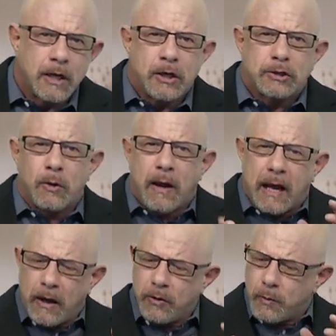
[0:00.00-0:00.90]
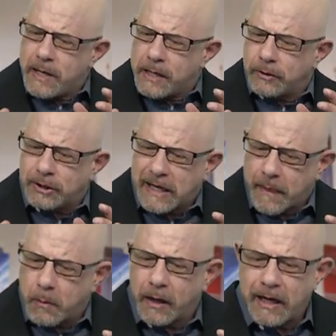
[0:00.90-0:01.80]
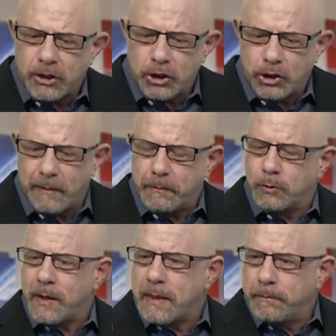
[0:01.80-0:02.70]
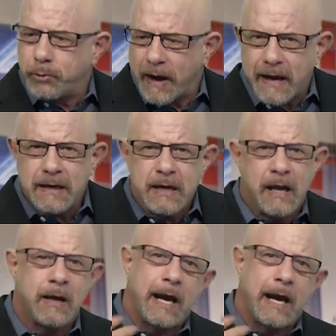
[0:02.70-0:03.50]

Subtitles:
So how do we understand the relationship between the brand